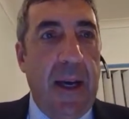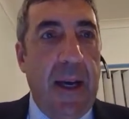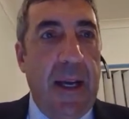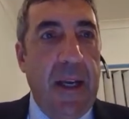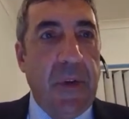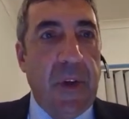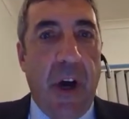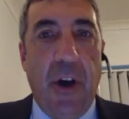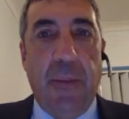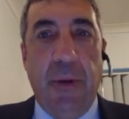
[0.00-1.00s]
It is
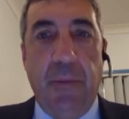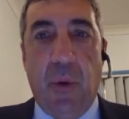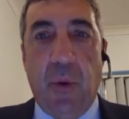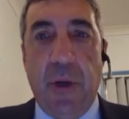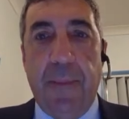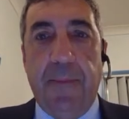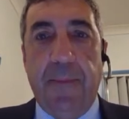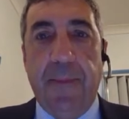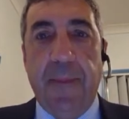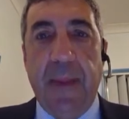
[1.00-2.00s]
open book.
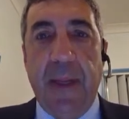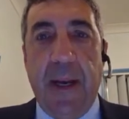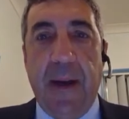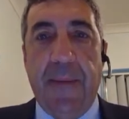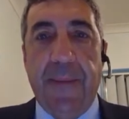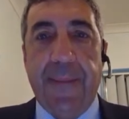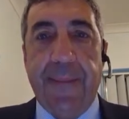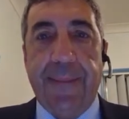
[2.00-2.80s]
Now,